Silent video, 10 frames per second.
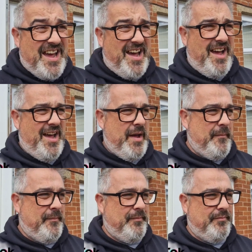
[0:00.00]

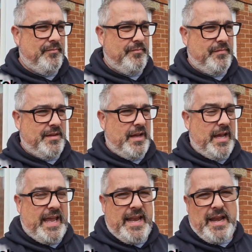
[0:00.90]

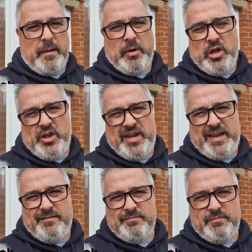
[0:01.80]
Again, I'm
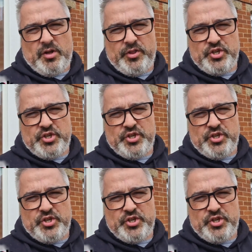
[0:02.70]
learning on the